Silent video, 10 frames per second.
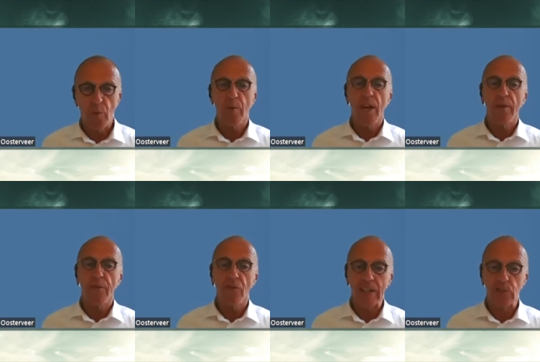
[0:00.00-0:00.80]
where we have
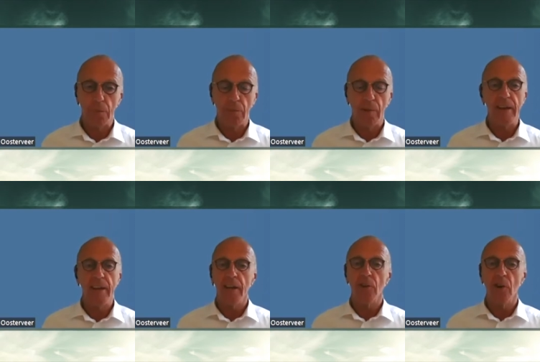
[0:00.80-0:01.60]
a right to
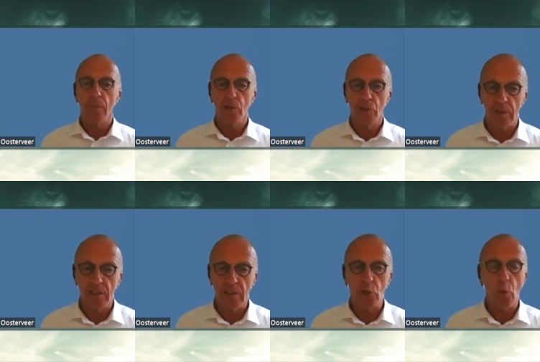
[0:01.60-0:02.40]
play and an
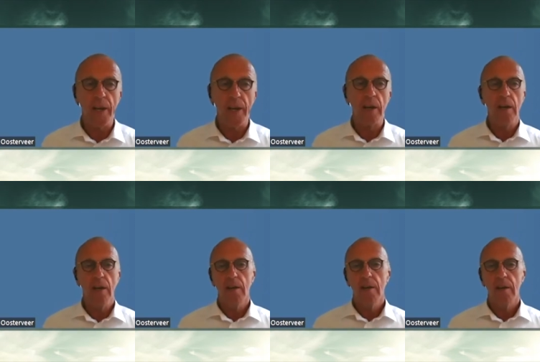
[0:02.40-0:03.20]
opportunity to win.
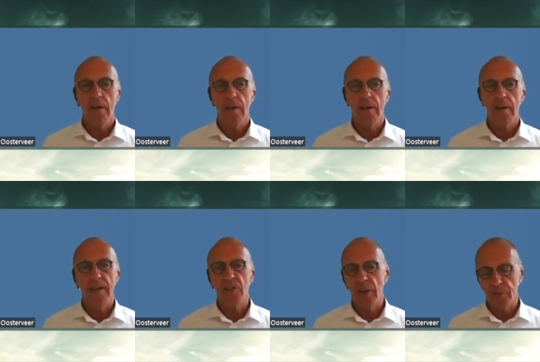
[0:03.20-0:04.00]

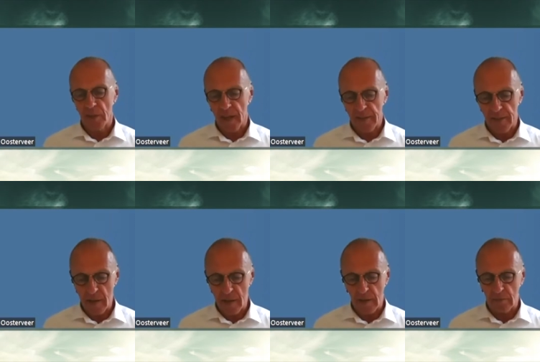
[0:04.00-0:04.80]
And you have to then
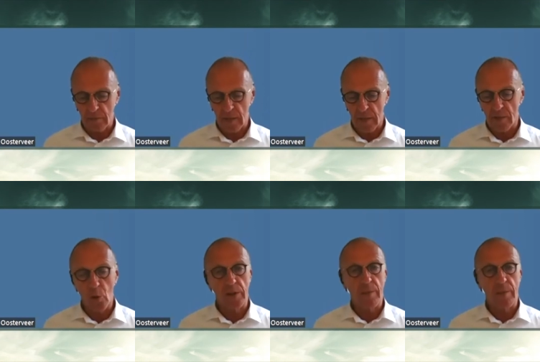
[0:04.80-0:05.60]
think about
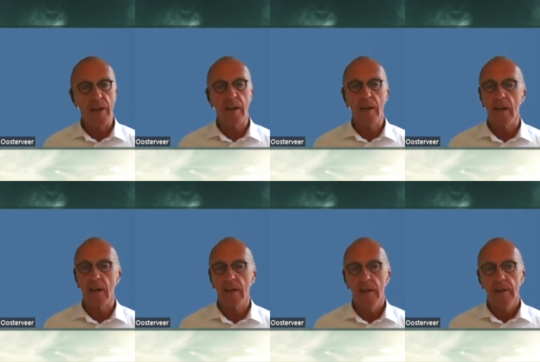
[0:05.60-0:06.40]
North America,
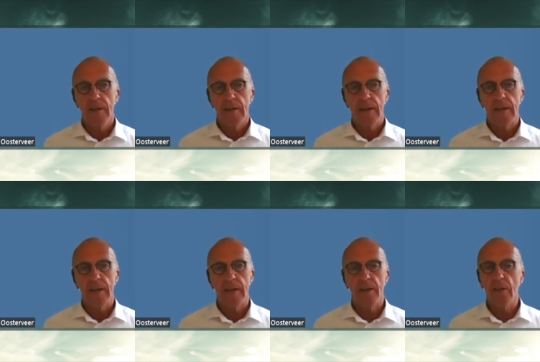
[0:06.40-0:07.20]

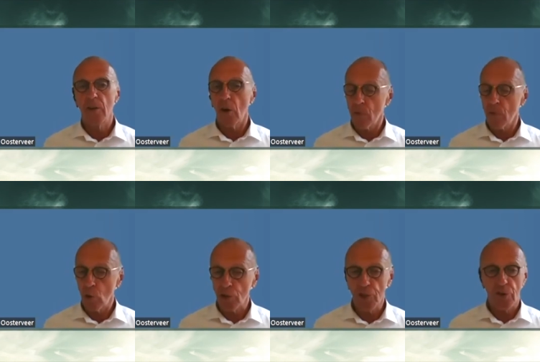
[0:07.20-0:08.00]
uh, of
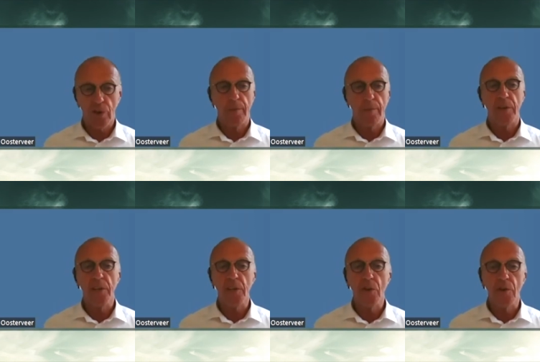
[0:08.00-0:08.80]
course, Europe, uh,
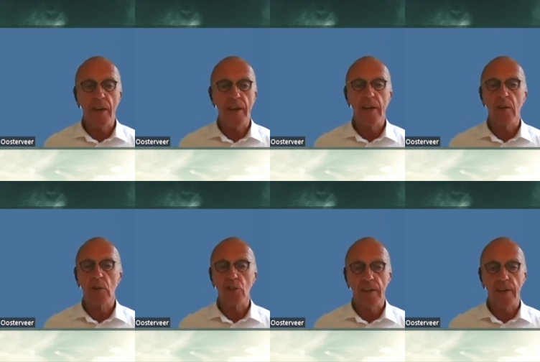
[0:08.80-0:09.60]
the UK,
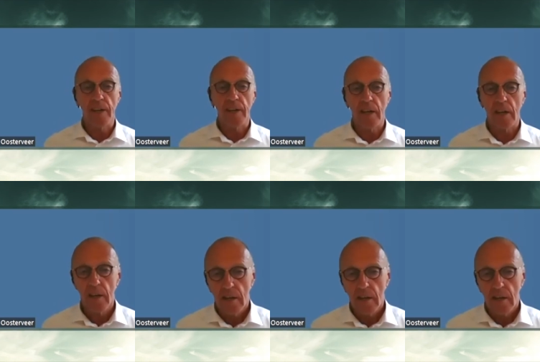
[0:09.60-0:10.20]
Australia,